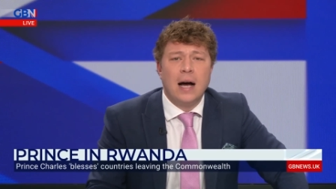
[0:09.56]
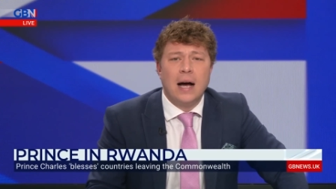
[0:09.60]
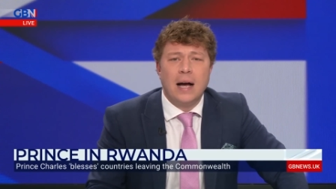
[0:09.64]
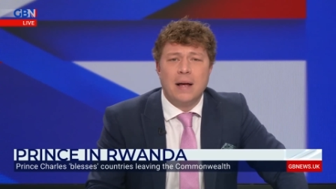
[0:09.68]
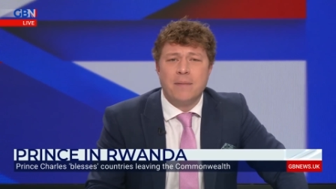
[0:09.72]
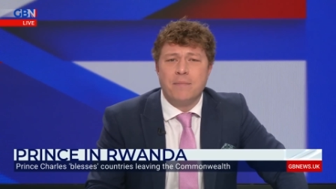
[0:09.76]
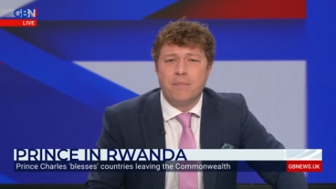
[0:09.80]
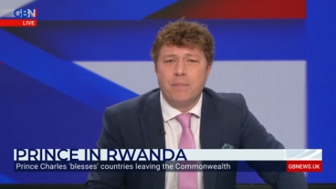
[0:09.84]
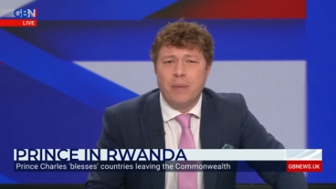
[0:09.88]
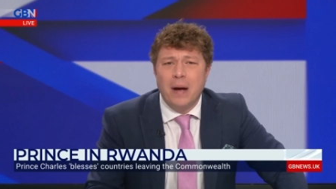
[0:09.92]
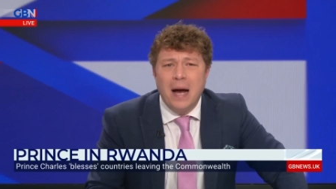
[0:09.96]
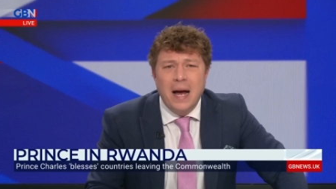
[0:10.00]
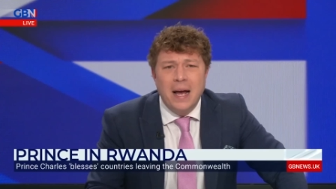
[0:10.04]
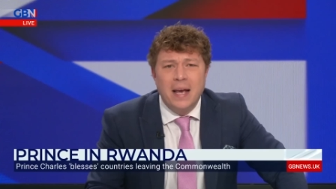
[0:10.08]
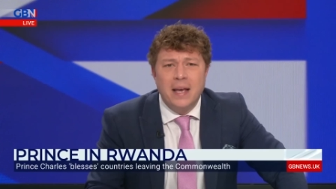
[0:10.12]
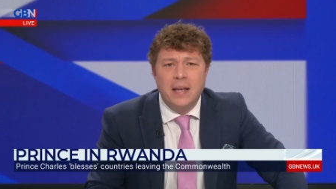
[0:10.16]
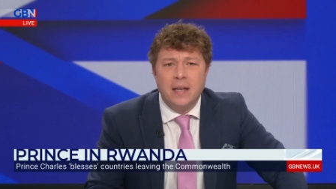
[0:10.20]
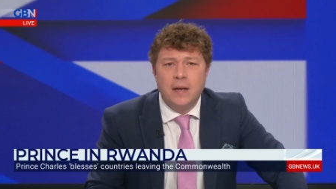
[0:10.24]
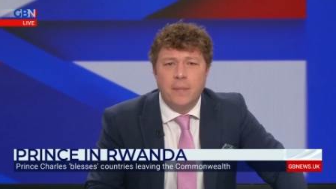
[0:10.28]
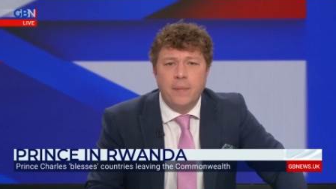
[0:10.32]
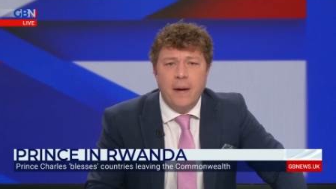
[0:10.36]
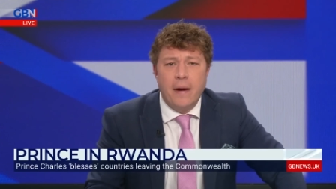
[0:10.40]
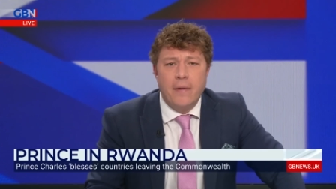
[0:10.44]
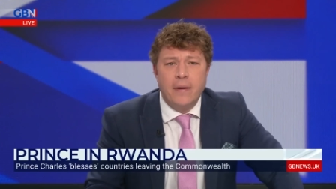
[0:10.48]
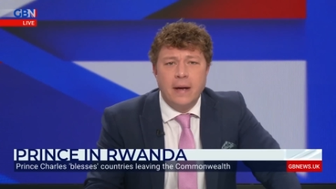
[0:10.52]
in
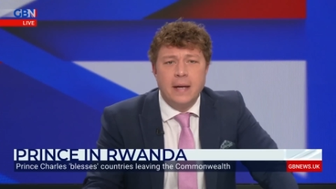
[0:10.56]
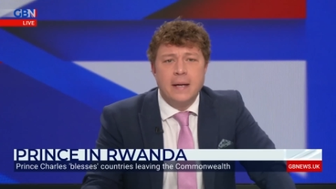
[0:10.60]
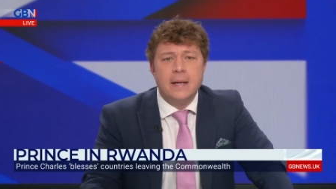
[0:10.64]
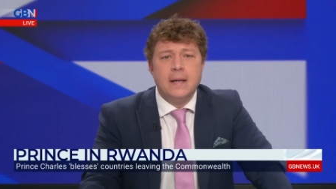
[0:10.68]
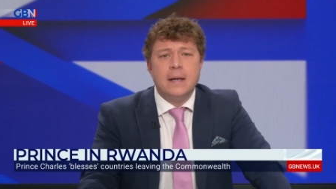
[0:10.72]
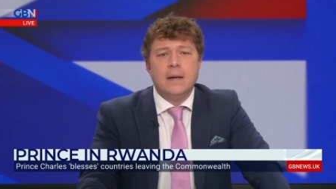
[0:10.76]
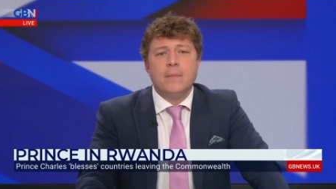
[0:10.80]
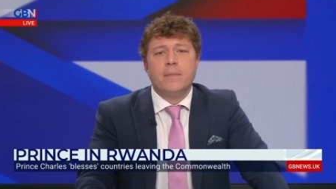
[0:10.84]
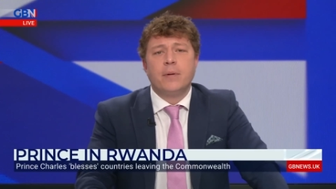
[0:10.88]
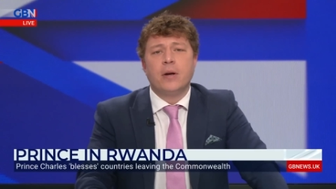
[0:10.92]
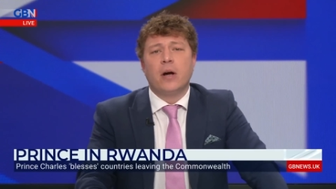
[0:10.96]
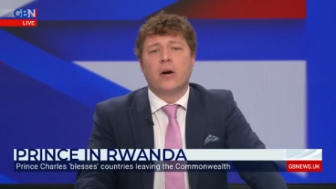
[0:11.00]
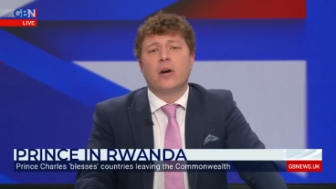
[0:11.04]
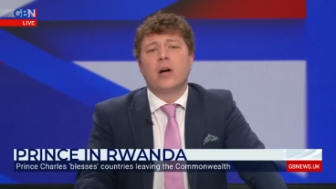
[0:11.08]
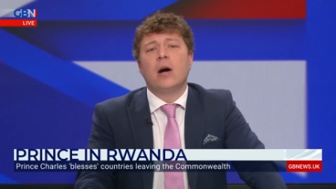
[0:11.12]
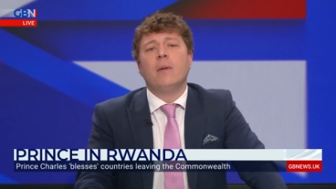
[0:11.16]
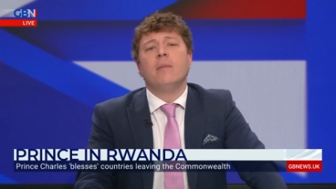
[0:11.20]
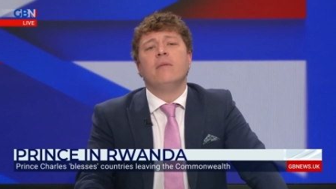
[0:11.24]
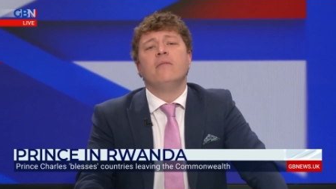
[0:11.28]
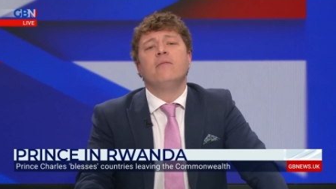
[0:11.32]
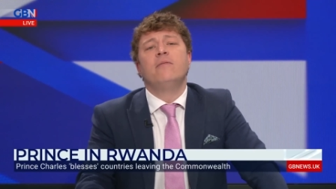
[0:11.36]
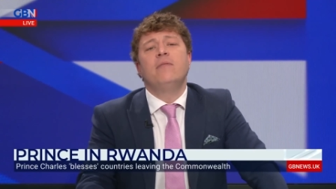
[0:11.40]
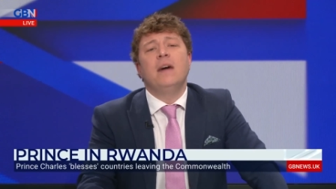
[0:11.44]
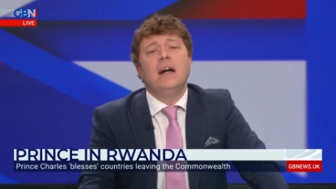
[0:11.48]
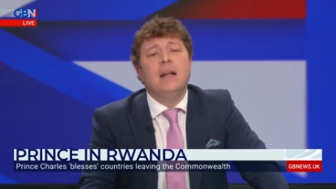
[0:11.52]
pain, apparently, but our
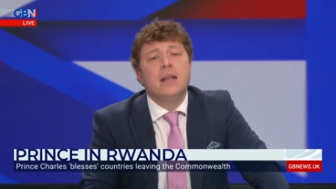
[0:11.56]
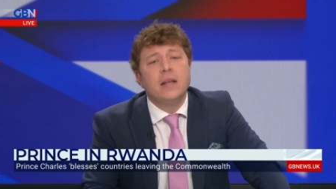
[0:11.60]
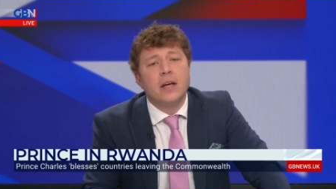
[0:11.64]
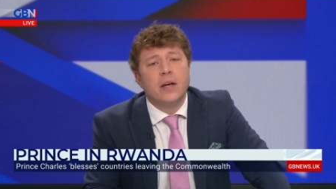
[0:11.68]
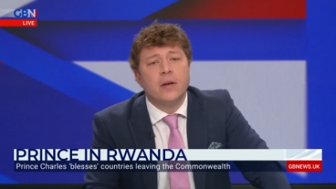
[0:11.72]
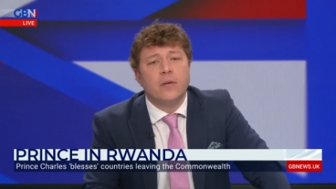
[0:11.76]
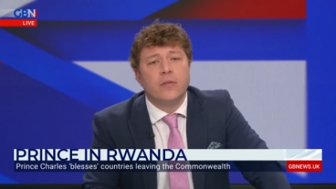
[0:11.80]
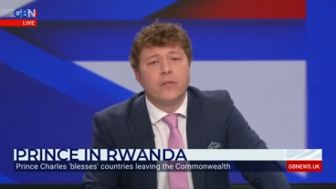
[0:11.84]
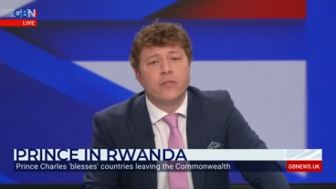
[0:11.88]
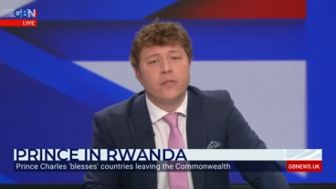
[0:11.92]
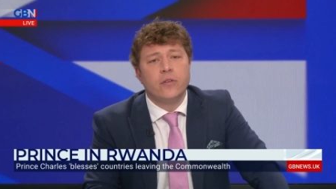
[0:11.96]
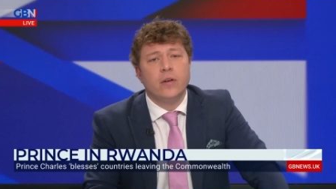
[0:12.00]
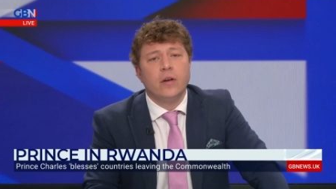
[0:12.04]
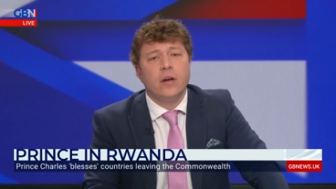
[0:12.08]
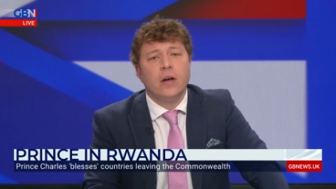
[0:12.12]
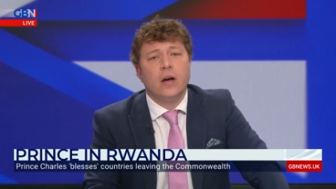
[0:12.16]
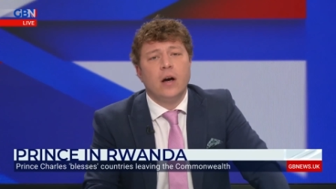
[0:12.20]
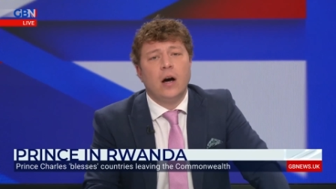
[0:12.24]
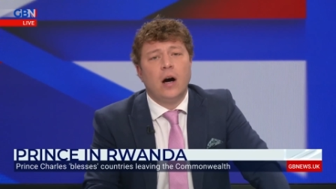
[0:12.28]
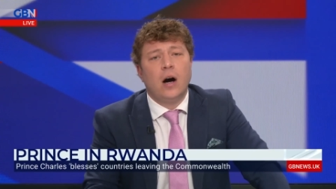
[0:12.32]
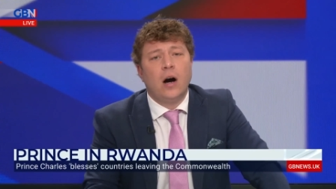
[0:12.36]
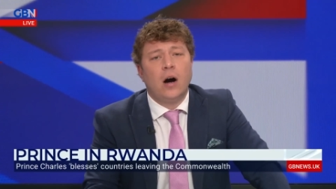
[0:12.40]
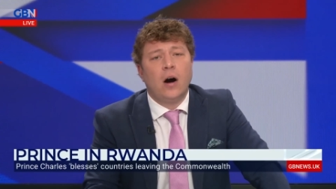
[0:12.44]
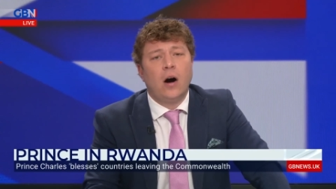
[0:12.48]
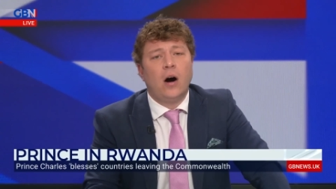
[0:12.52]
common values
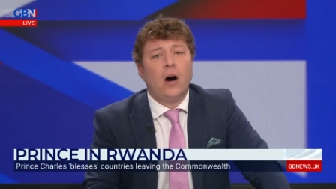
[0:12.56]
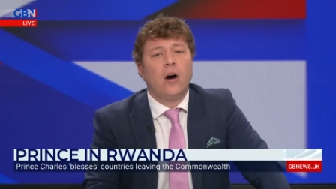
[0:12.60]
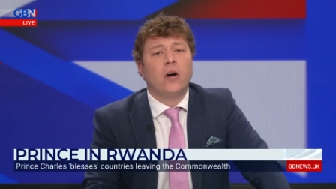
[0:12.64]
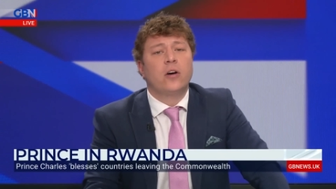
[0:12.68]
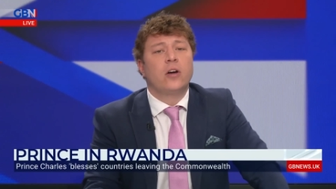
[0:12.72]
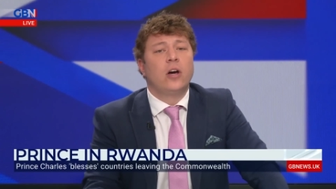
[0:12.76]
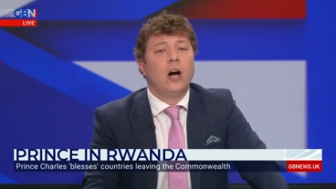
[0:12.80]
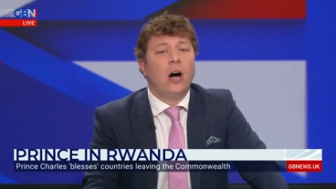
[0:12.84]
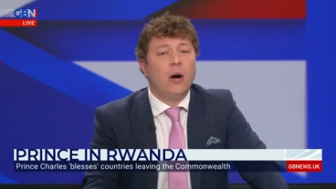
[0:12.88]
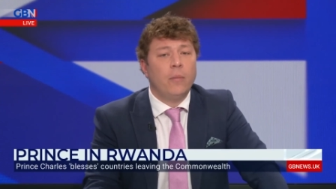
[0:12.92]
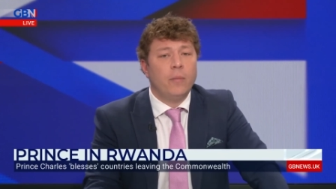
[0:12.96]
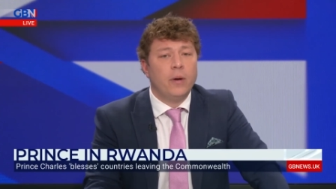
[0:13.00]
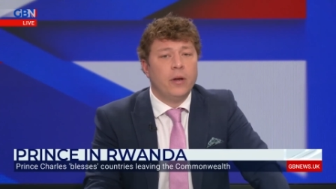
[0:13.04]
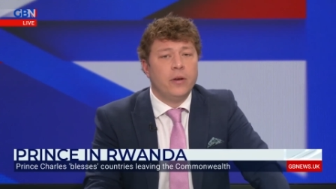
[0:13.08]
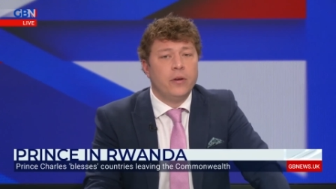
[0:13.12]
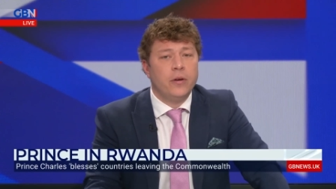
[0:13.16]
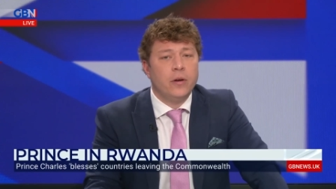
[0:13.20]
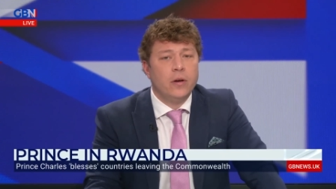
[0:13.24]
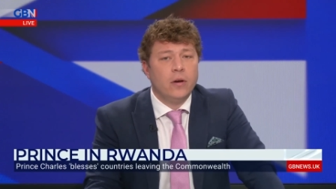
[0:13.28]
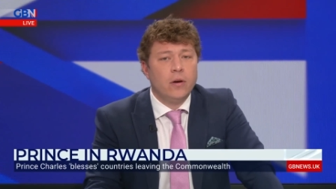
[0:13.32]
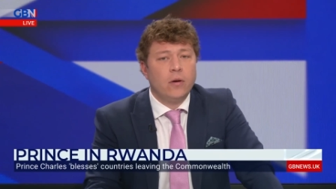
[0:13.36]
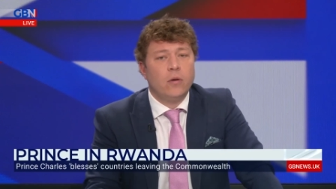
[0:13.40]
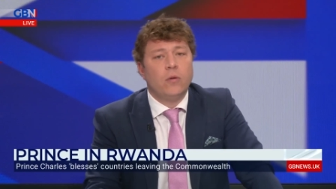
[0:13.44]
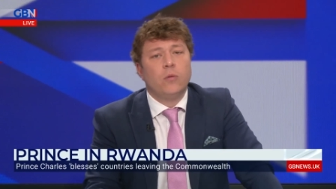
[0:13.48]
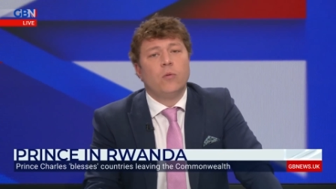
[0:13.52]
are our common
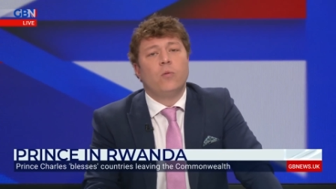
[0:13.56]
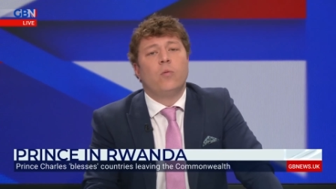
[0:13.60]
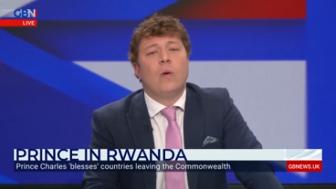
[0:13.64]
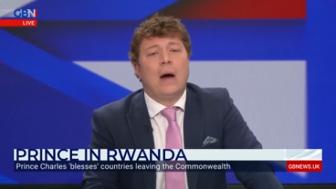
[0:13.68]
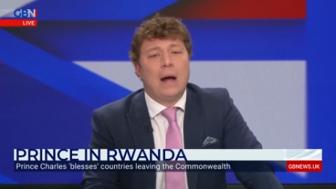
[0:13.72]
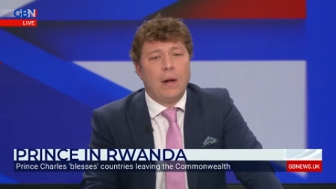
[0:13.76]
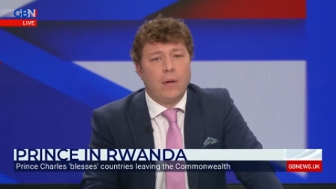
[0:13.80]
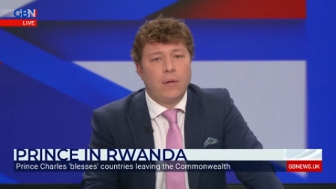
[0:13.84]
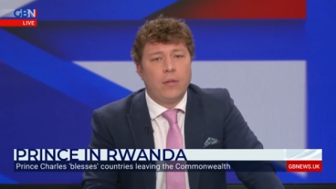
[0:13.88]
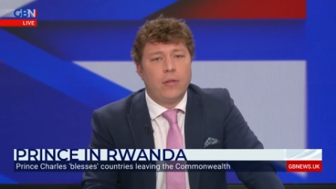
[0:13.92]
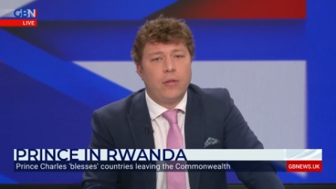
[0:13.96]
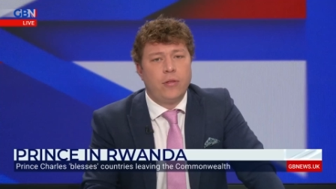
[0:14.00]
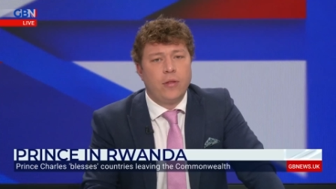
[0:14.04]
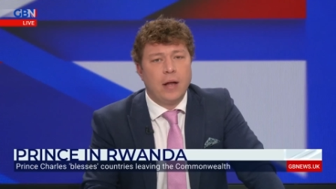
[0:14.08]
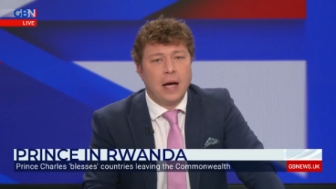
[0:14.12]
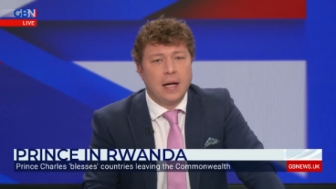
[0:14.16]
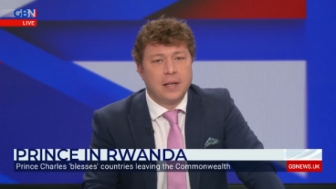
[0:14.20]
wealth.